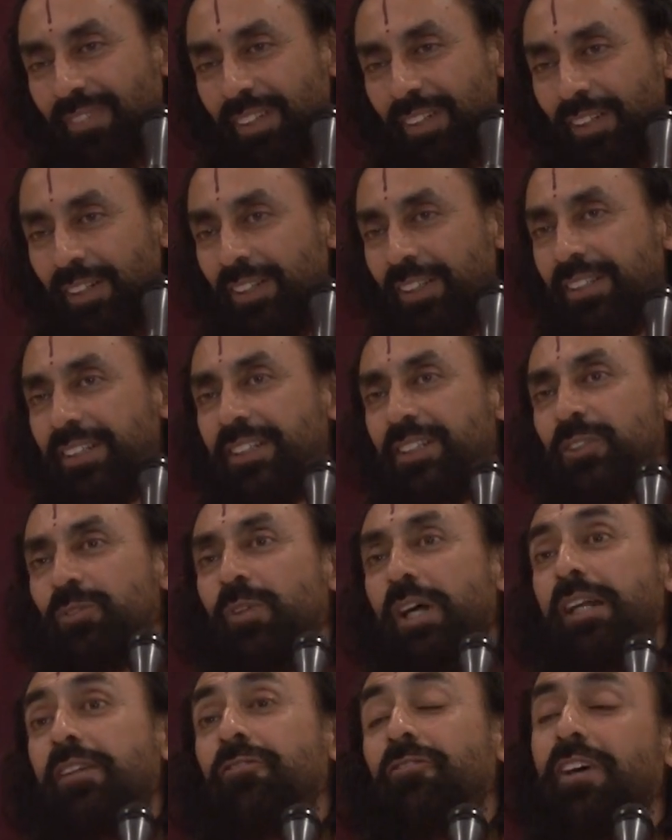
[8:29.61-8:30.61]
There's
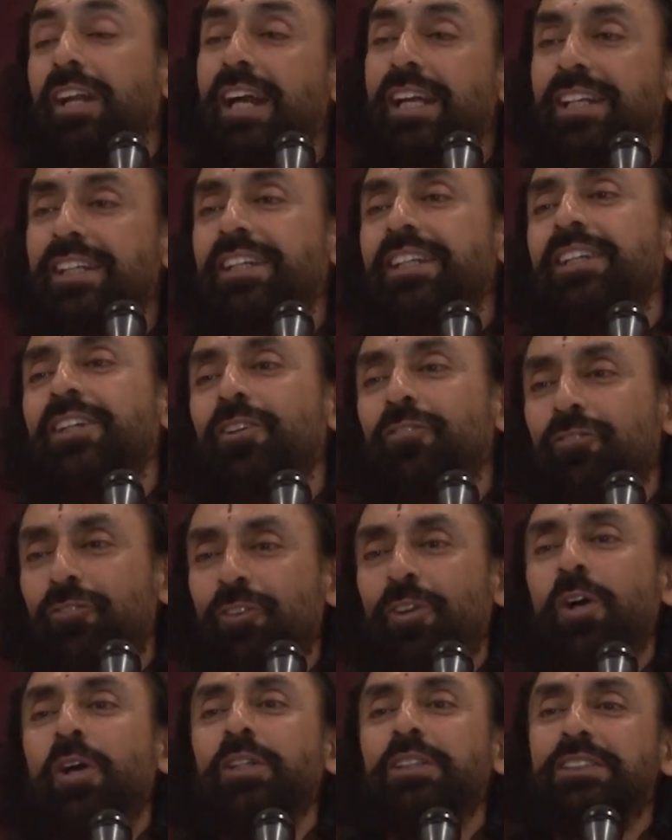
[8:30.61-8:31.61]
one variety of
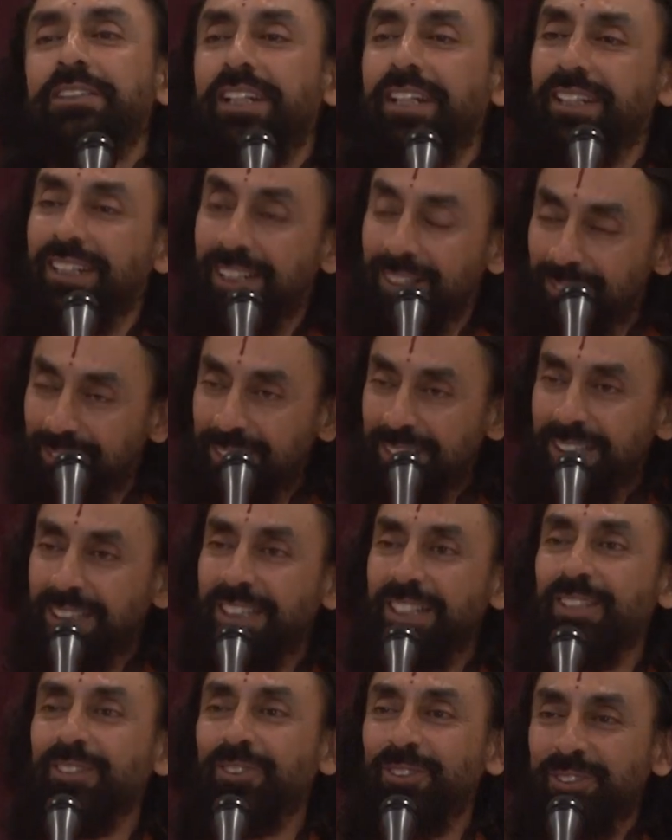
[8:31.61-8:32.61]
frogs that lives in
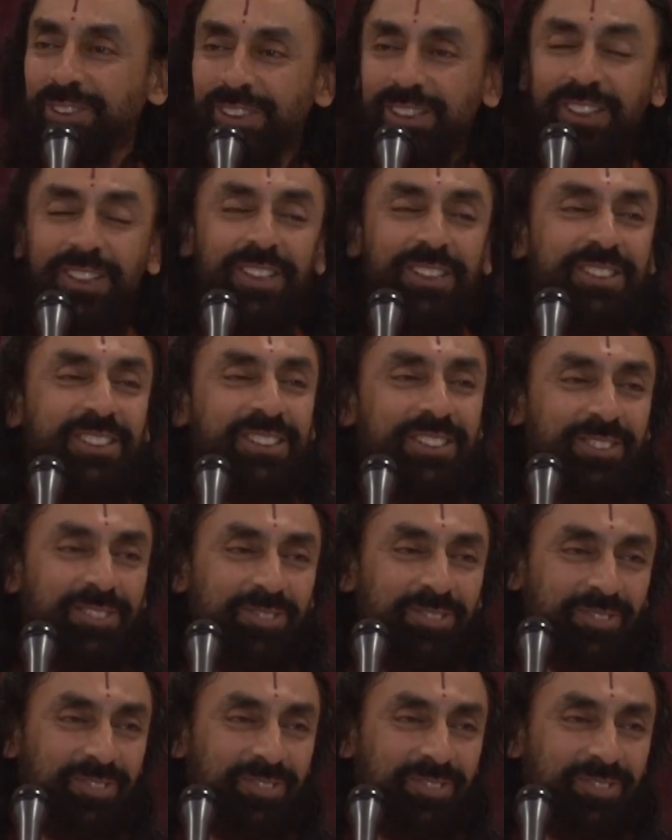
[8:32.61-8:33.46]
the ocean also.